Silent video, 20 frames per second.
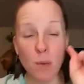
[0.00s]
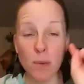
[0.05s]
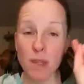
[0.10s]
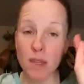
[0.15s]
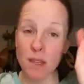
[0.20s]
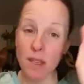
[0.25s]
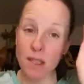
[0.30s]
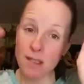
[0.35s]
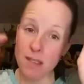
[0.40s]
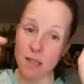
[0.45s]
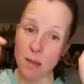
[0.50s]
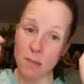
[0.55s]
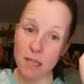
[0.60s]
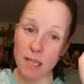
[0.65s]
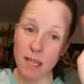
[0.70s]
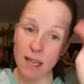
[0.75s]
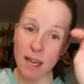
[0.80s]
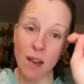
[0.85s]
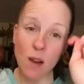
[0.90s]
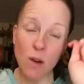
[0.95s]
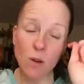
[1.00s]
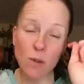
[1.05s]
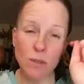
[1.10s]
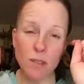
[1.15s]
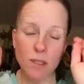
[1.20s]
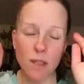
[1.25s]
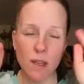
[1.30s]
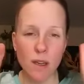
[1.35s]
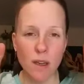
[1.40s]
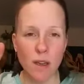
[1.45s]
But when the things come in and
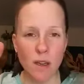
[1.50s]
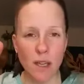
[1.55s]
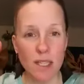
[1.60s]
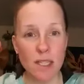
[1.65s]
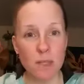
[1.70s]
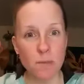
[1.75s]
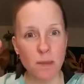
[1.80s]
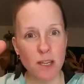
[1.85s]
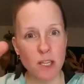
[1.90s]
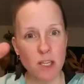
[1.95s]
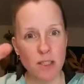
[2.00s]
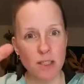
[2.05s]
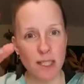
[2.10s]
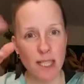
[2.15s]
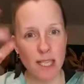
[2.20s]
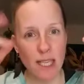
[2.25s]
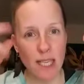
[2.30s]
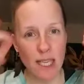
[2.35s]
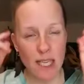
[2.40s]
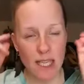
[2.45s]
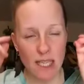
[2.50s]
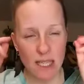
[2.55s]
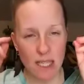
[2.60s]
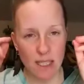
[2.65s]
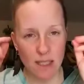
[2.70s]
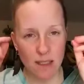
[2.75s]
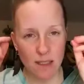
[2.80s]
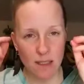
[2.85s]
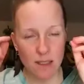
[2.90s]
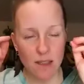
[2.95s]
out, especially
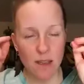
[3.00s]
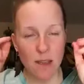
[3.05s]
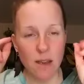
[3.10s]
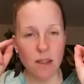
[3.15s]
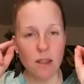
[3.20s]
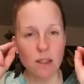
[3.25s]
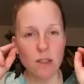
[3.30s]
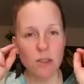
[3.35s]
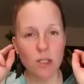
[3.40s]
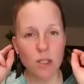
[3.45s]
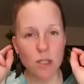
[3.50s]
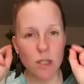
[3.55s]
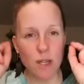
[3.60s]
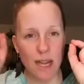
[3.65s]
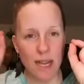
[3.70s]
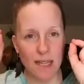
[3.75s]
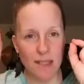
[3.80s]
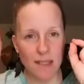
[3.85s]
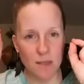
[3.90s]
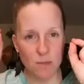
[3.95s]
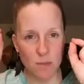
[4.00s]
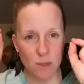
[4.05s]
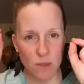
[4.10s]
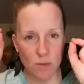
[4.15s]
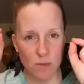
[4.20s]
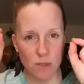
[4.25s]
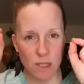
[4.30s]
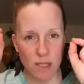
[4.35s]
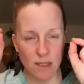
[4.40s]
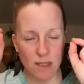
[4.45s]
in, they're
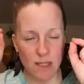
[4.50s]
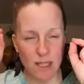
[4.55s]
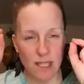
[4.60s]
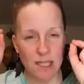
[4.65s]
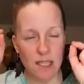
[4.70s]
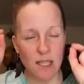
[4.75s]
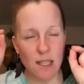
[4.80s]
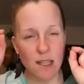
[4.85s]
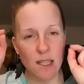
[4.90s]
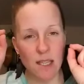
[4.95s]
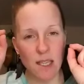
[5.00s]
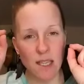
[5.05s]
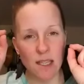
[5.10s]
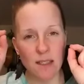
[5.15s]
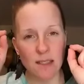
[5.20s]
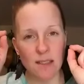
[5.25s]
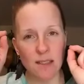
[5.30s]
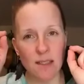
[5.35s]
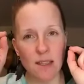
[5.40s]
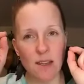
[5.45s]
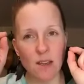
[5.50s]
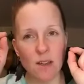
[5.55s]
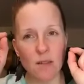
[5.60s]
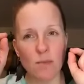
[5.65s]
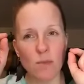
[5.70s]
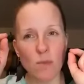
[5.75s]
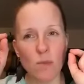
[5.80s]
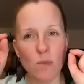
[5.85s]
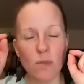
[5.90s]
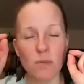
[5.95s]
transmuted into things that
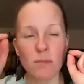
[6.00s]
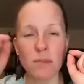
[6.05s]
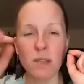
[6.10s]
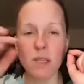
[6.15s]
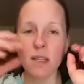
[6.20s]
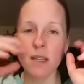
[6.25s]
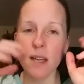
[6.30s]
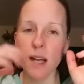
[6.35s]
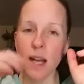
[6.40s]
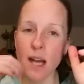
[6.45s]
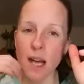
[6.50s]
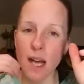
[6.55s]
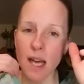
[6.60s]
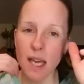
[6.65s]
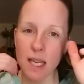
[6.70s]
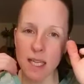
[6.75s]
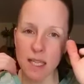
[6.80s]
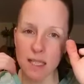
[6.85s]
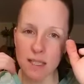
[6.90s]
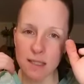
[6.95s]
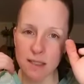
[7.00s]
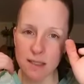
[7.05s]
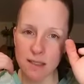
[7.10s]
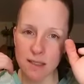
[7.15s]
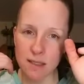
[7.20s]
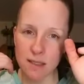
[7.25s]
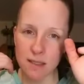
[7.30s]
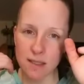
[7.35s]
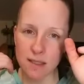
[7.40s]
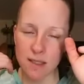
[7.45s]
are more
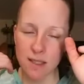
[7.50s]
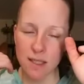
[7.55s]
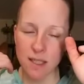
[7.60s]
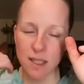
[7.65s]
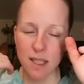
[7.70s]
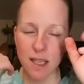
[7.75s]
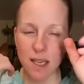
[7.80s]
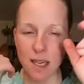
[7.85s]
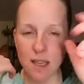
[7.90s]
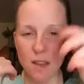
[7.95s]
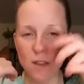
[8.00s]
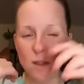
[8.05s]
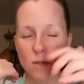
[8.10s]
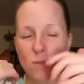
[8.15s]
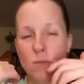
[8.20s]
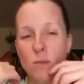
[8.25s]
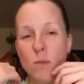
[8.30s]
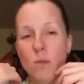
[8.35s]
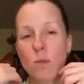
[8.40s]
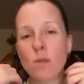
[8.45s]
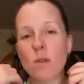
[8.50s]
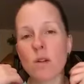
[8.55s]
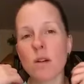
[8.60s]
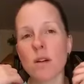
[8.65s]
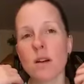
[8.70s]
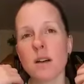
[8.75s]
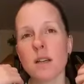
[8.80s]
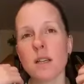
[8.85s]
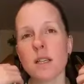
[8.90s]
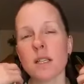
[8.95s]
benign and they're
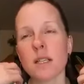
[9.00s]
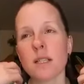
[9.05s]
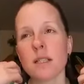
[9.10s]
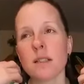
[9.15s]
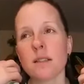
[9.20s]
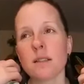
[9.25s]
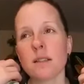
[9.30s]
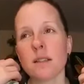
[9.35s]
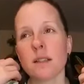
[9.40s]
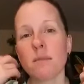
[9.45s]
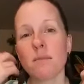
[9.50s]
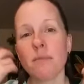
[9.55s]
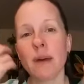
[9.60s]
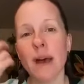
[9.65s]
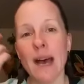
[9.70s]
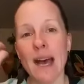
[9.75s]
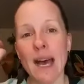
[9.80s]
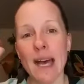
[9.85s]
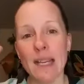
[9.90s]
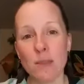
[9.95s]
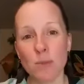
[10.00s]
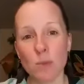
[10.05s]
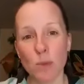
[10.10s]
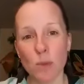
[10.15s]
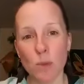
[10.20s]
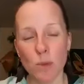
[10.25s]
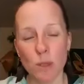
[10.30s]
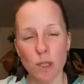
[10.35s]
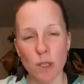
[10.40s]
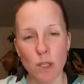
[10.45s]
more
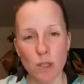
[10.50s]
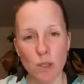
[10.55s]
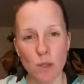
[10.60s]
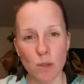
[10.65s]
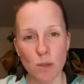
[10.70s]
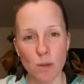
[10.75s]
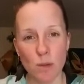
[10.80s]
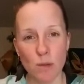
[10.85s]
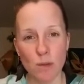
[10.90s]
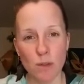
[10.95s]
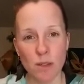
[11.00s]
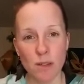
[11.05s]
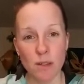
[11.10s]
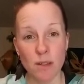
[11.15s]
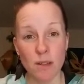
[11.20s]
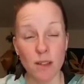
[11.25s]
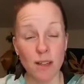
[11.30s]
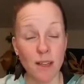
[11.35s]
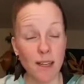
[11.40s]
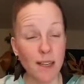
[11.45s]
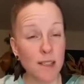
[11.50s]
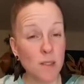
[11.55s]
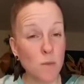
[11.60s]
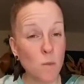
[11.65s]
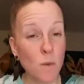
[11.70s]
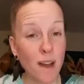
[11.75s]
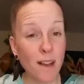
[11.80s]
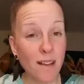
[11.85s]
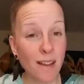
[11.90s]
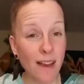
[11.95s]
compatible with you,
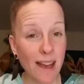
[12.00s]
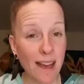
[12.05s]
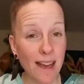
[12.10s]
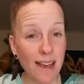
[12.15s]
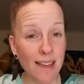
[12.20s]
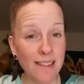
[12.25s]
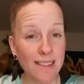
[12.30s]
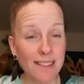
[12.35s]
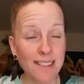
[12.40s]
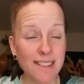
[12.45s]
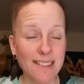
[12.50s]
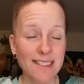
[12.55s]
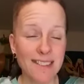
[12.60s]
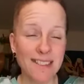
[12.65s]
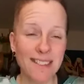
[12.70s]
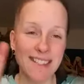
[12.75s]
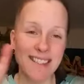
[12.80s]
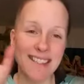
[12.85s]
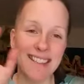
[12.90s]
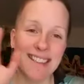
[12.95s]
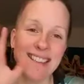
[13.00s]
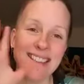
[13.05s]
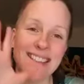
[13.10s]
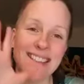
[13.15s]
as well as